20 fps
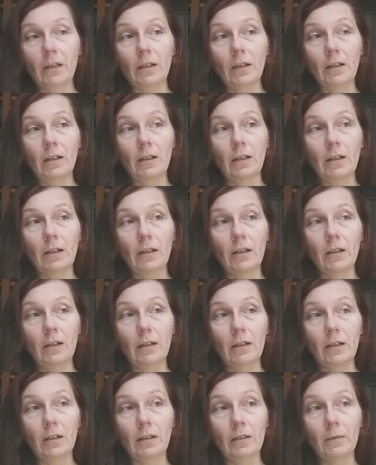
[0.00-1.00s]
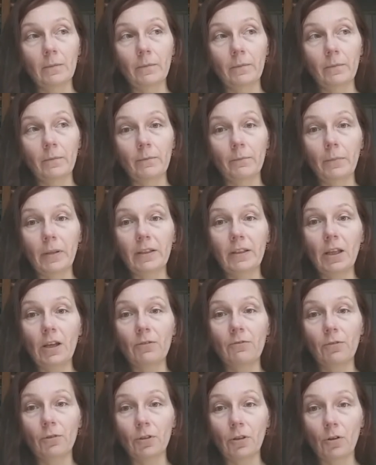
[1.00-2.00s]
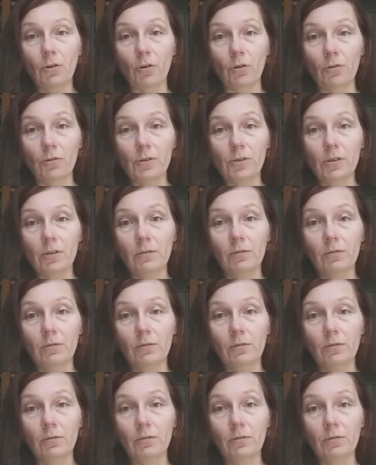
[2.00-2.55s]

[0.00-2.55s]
But they are for the course,